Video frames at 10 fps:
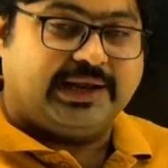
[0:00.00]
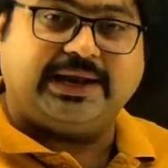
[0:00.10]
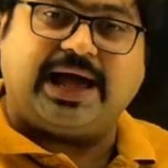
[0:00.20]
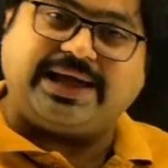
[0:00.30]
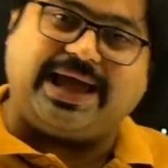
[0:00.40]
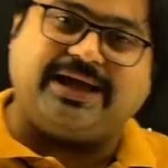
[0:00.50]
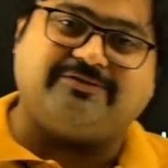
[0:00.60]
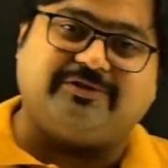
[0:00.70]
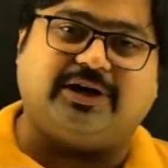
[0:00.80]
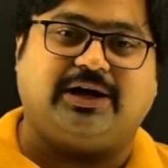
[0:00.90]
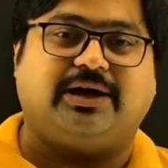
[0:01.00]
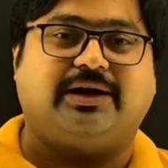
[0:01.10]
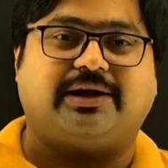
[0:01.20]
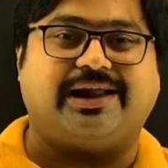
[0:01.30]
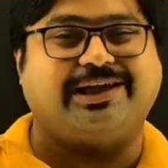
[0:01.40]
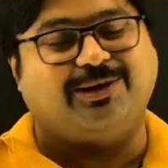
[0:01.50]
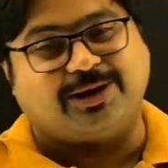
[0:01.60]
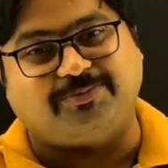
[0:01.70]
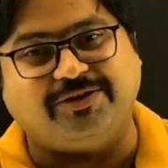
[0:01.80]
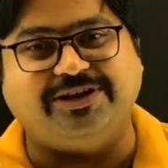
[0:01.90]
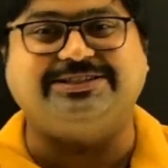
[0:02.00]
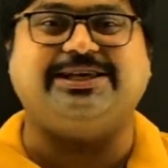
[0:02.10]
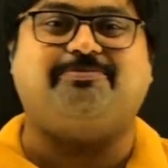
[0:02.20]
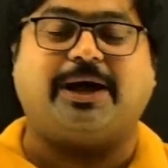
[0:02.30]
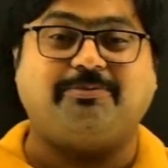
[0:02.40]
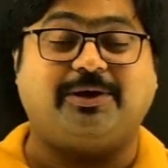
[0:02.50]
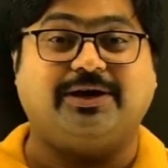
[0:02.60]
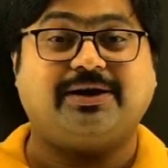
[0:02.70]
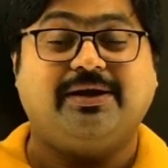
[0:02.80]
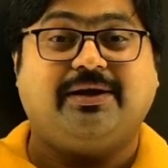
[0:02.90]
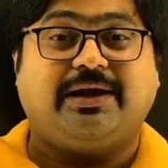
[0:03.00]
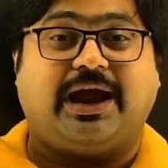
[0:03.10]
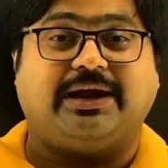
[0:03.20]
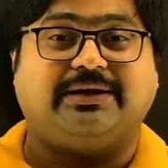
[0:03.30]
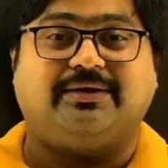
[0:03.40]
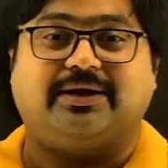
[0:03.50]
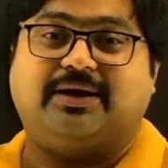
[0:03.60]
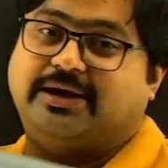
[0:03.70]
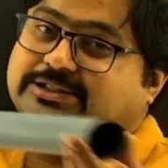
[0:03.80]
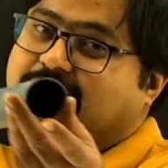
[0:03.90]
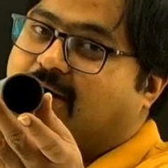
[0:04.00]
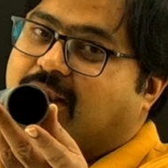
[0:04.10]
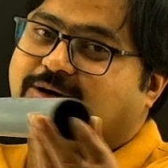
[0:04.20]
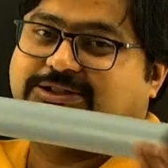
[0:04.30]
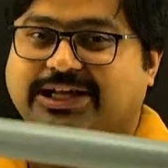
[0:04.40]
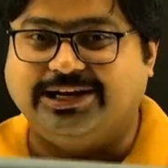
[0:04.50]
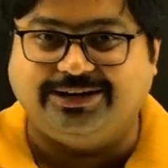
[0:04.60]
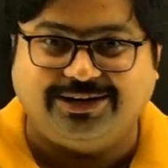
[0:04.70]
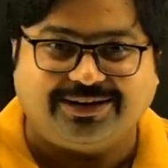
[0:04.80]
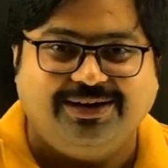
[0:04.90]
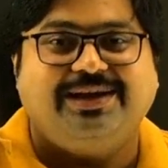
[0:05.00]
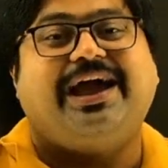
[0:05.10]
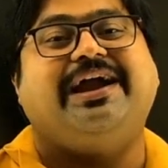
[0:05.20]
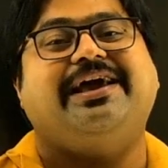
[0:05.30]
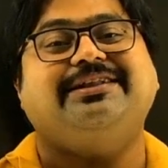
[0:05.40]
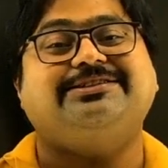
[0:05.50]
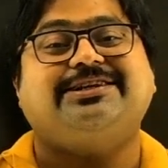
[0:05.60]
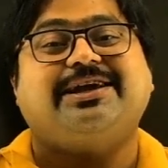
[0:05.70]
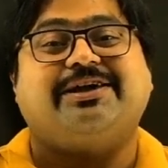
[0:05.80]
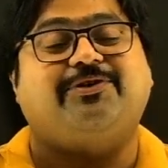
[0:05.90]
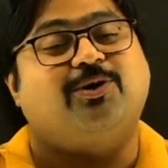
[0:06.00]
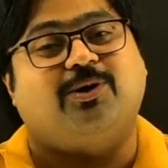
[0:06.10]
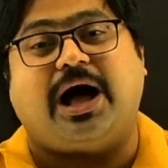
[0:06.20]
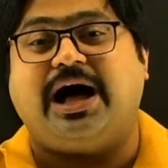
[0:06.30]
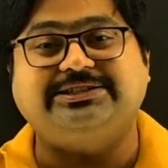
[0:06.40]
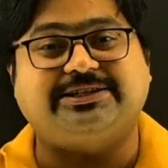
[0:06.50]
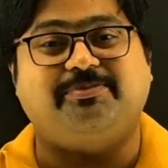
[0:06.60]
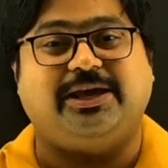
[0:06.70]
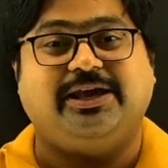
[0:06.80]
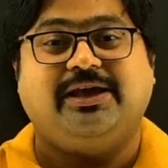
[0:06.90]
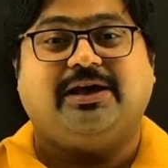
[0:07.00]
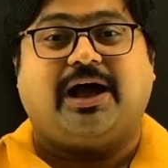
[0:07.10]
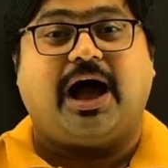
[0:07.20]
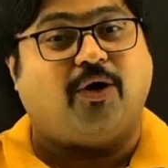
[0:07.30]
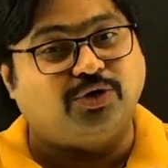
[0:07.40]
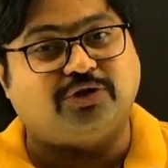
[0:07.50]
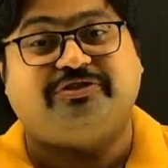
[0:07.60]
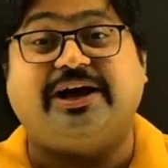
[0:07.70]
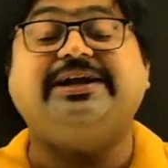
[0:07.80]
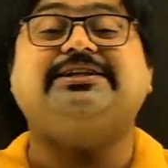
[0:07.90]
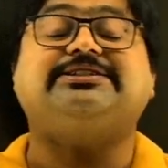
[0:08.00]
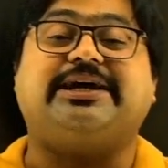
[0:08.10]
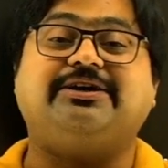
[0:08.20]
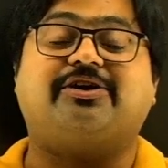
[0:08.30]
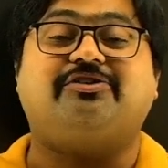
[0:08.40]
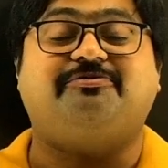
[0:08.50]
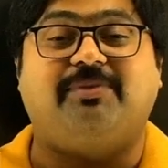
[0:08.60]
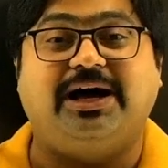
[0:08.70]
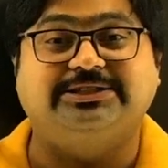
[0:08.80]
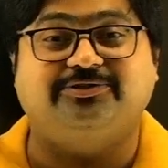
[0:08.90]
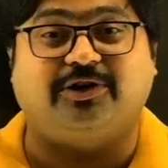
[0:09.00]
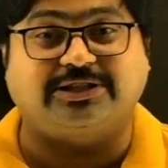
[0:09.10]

I have a regular PVC pipe here, and it's a hollow cylinder, and hence if you ask me how to find the center of mass for